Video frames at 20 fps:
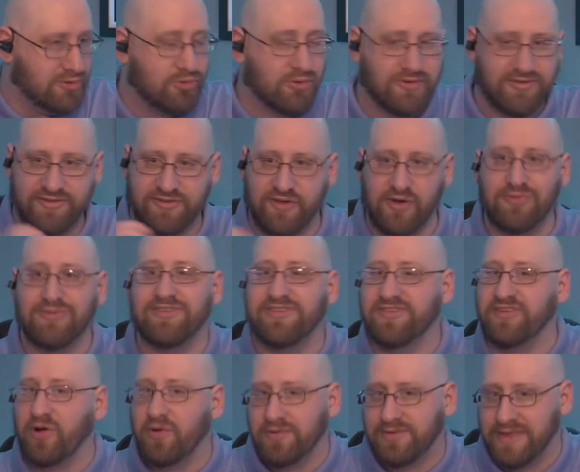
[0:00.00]
You're so
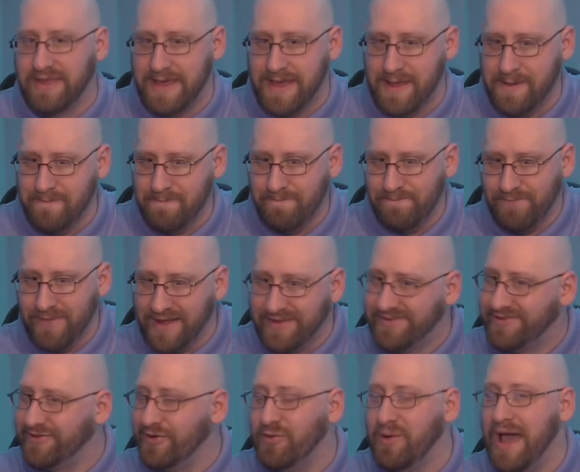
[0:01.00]
salty
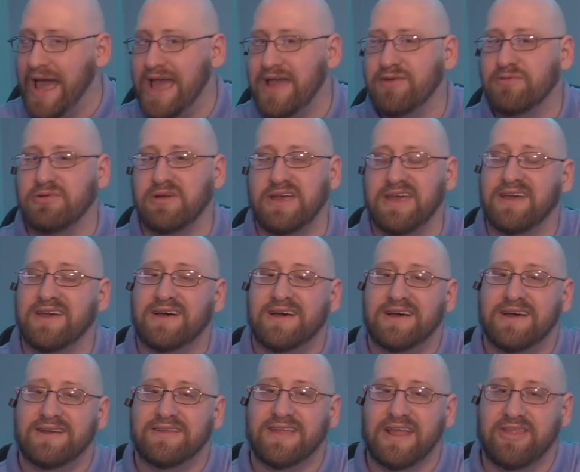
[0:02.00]
and so angry
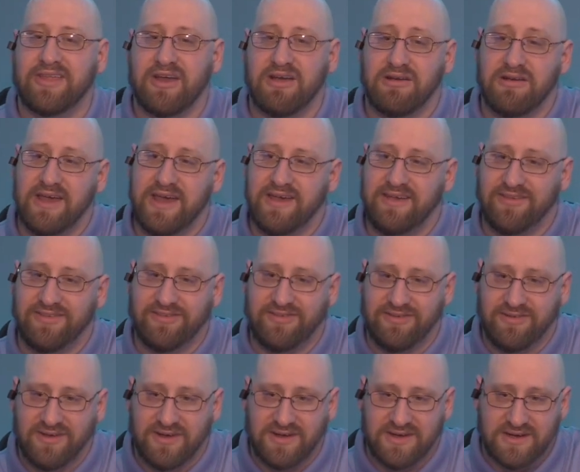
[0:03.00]
that there
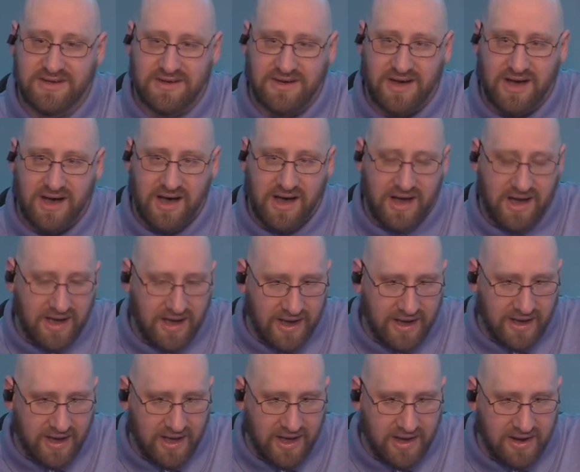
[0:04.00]
is uh,
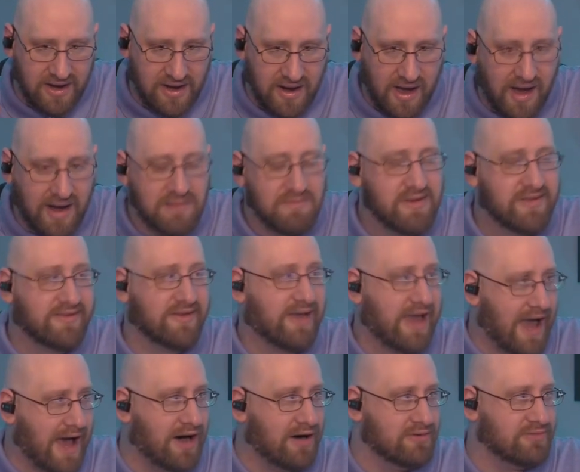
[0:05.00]
a, an anonymous
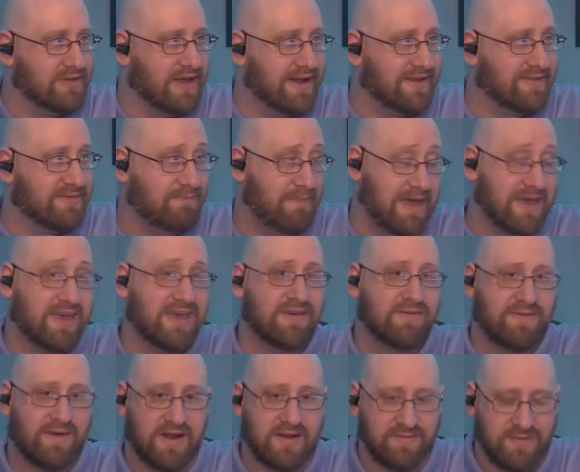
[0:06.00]
account that is making
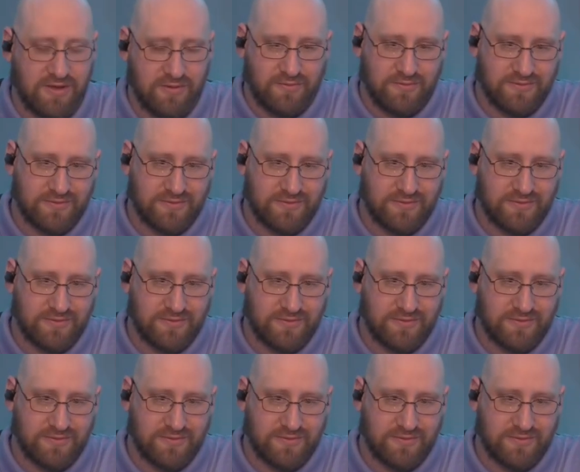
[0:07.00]
fun of you.